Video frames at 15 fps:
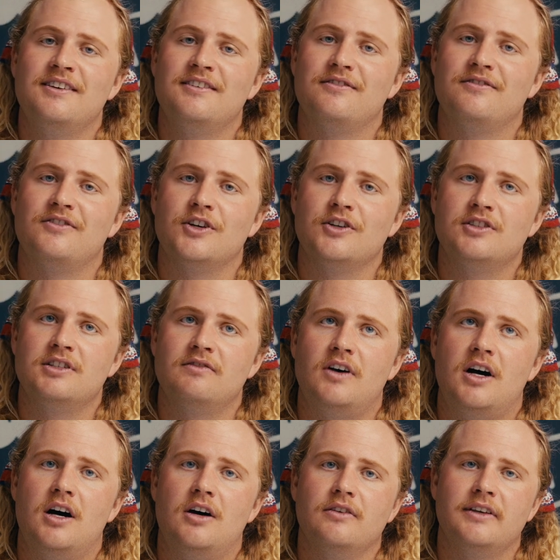first of
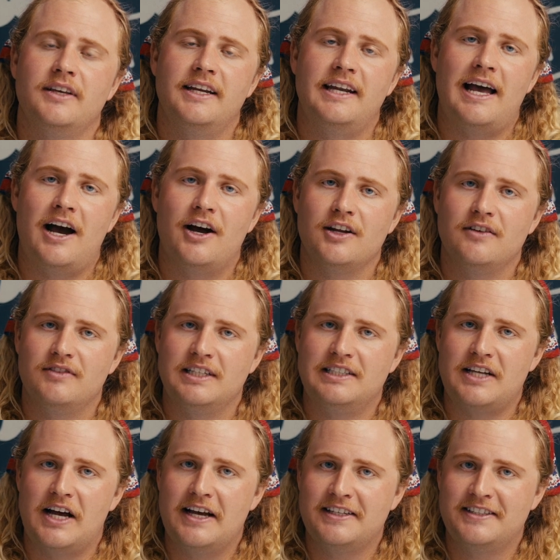all, get it out of the
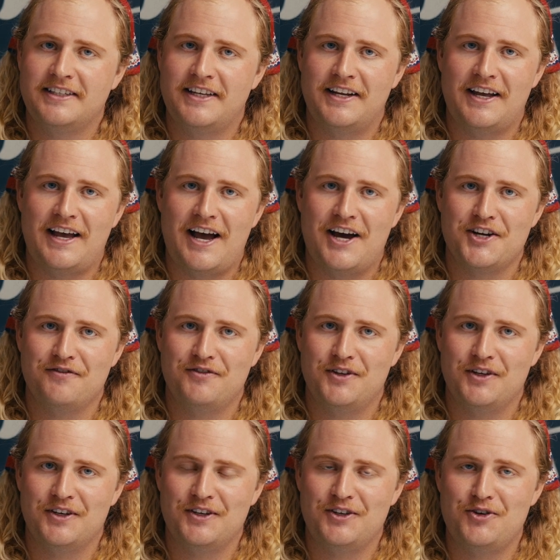dust, get it out of
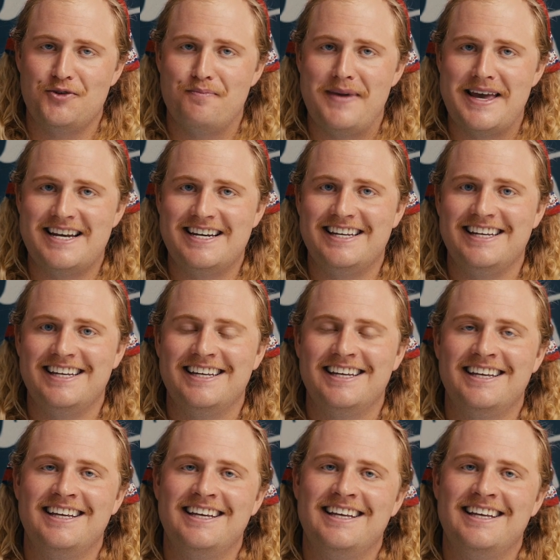the humidity,